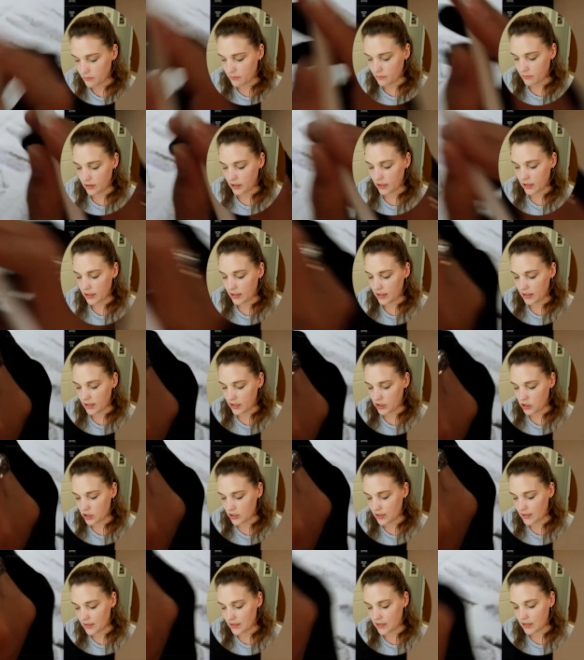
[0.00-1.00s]
like I had
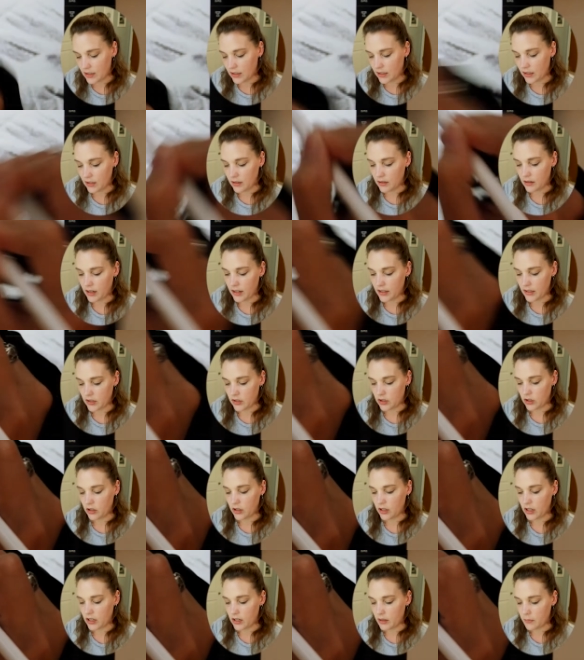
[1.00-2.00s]
just done, I
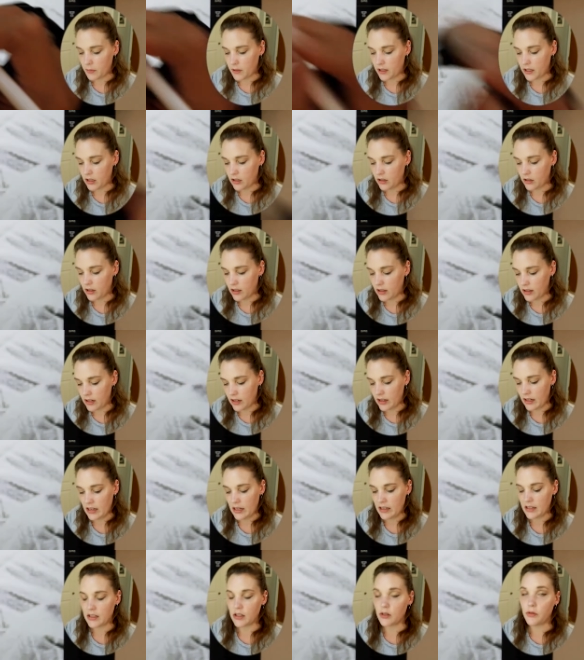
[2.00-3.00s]
started up here and then I
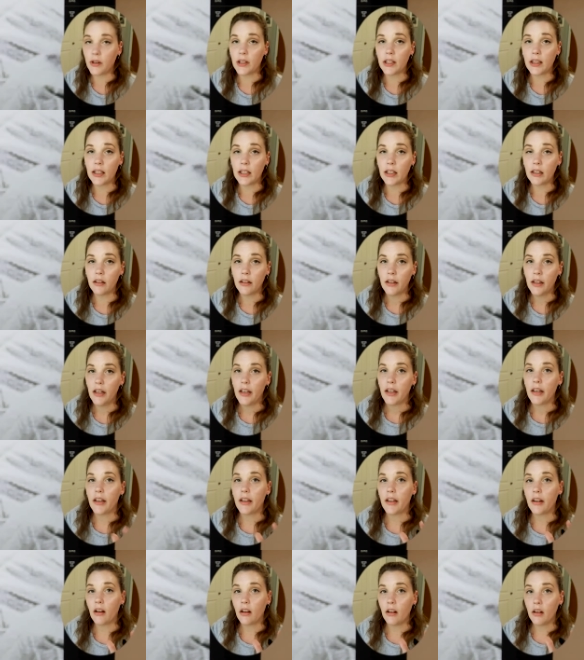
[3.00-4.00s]
ended right there,
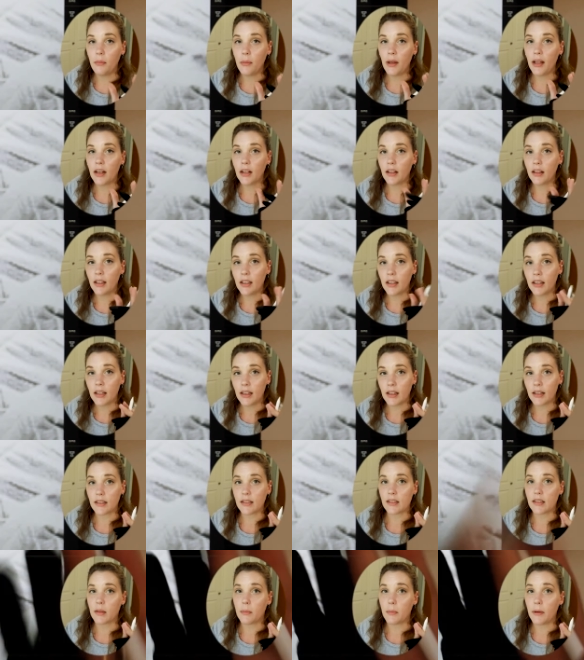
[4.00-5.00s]
it automatically
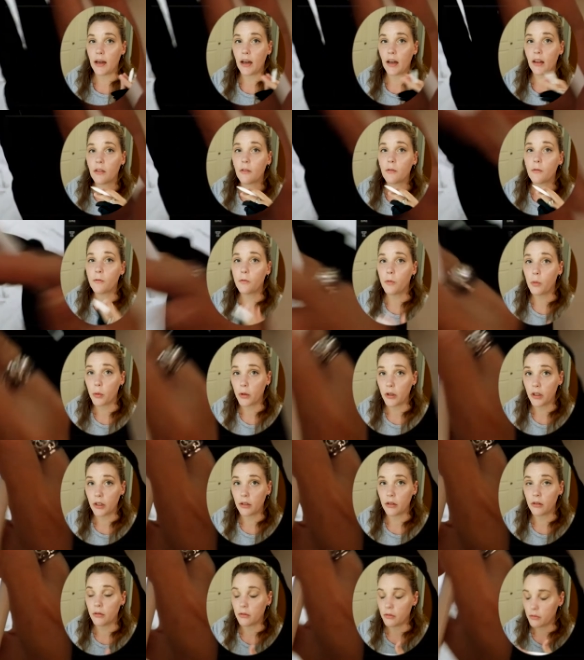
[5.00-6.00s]
connects the path for
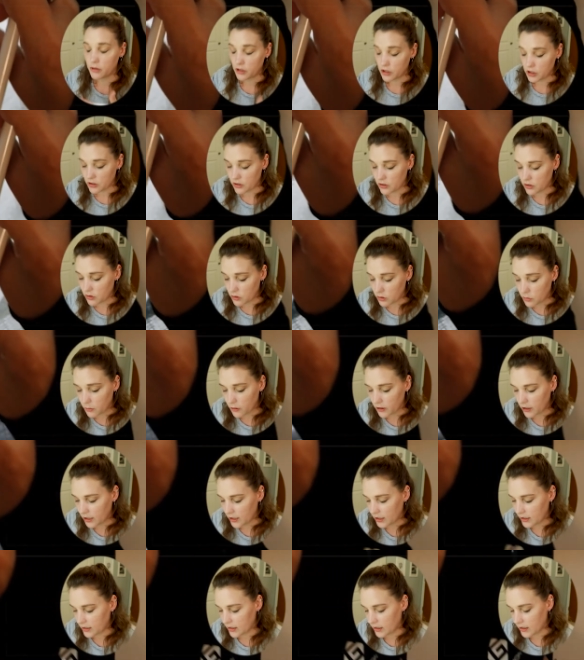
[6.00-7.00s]
you, which is super
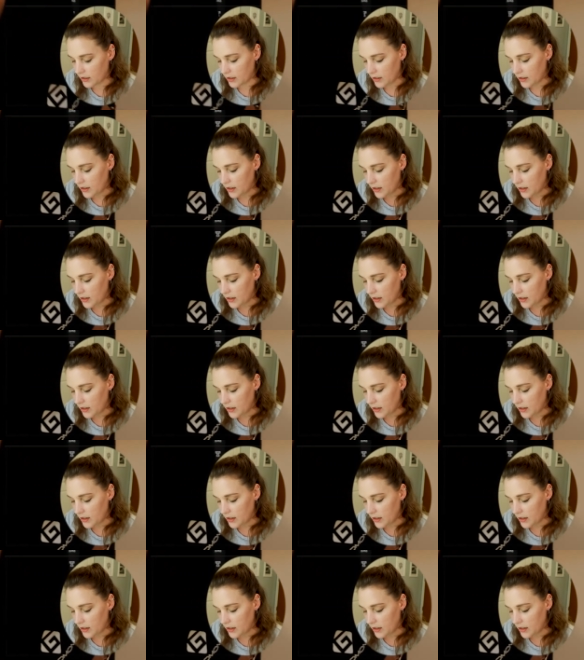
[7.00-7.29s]
handy.